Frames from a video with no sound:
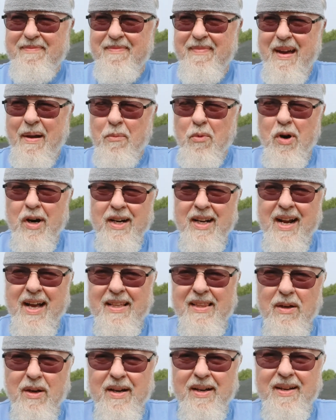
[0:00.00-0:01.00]
I'm working
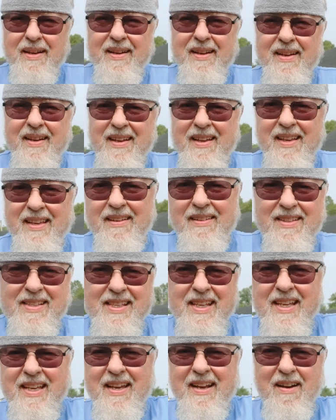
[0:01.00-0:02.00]
on you can
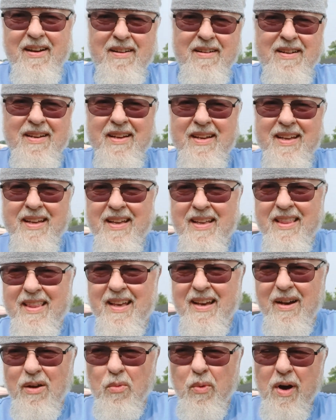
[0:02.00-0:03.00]
see here,
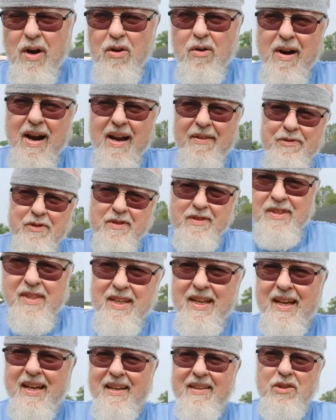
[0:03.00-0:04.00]
the
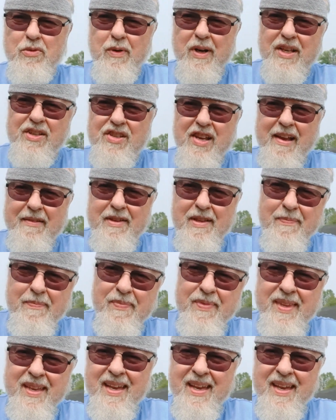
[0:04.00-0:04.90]
Wellcraft 27,